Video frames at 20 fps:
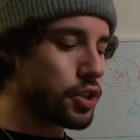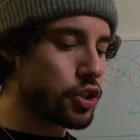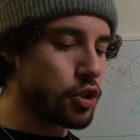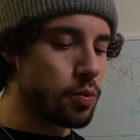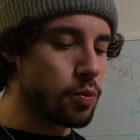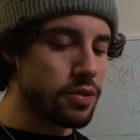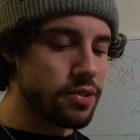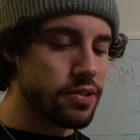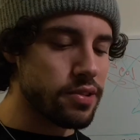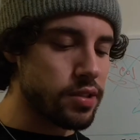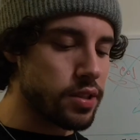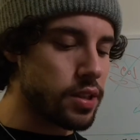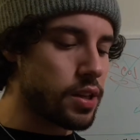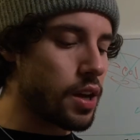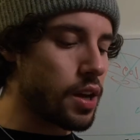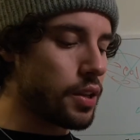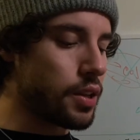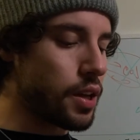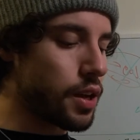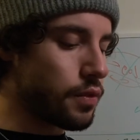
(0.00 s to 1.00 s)
you will see
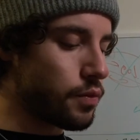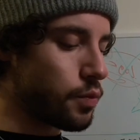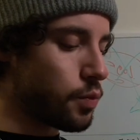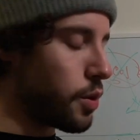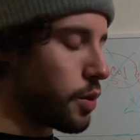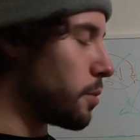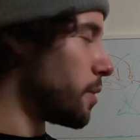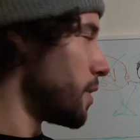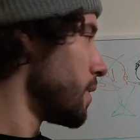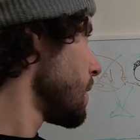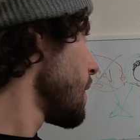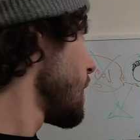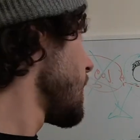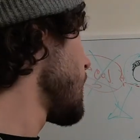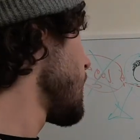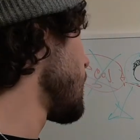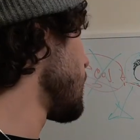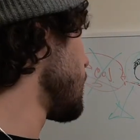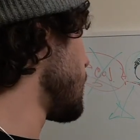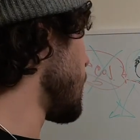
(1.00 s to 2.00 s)
a lot of women
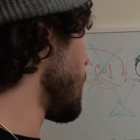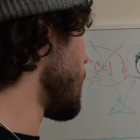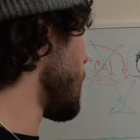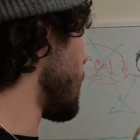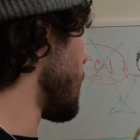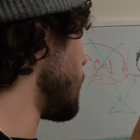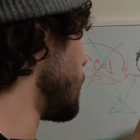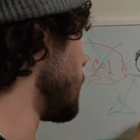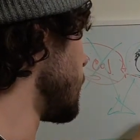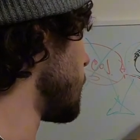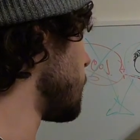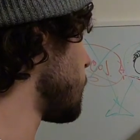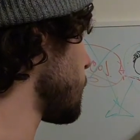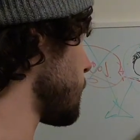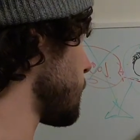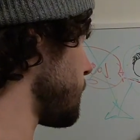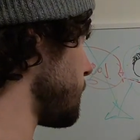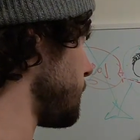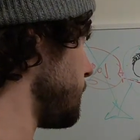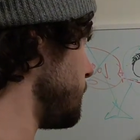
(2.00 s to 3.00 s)
that end up
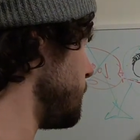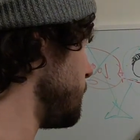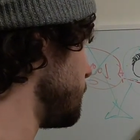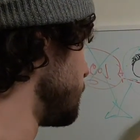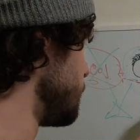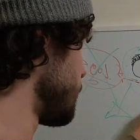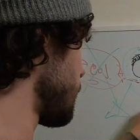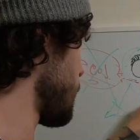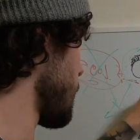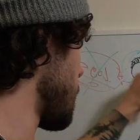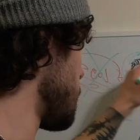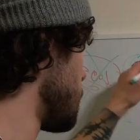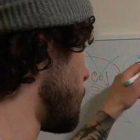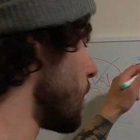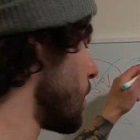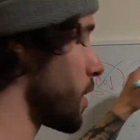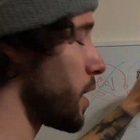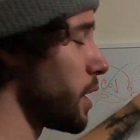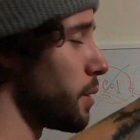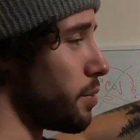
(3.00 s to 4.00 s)

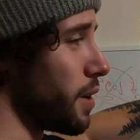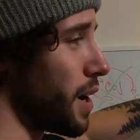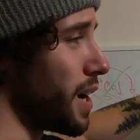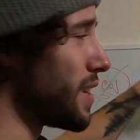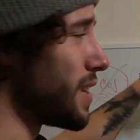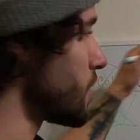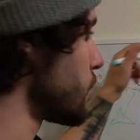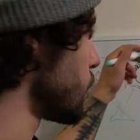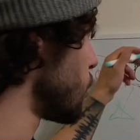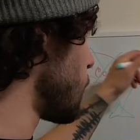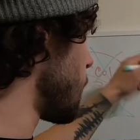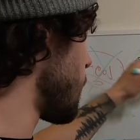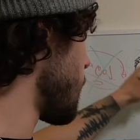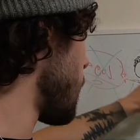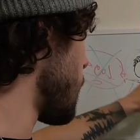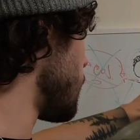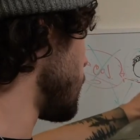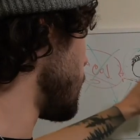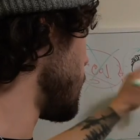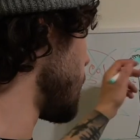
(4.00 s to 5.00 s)
monkey branching or
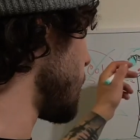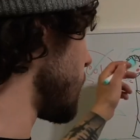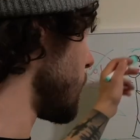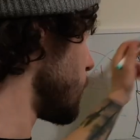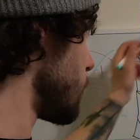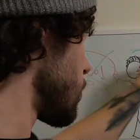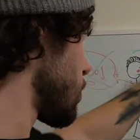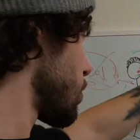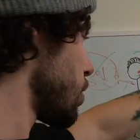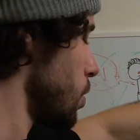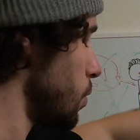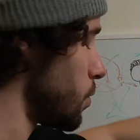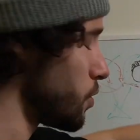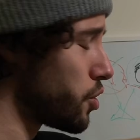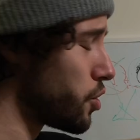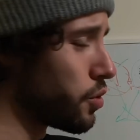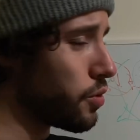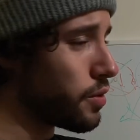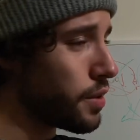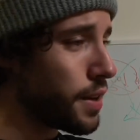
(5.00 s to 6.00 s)
whatever and just going
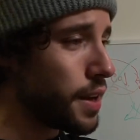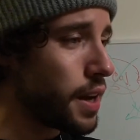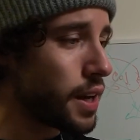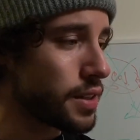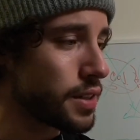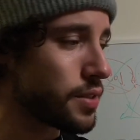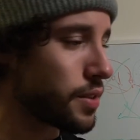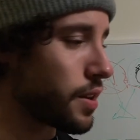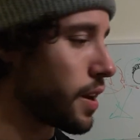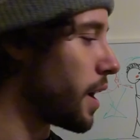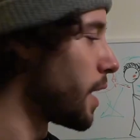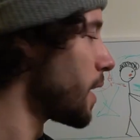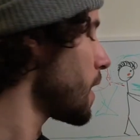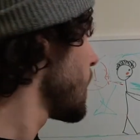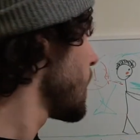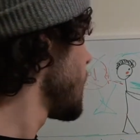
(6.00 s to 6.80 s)
to the next guy.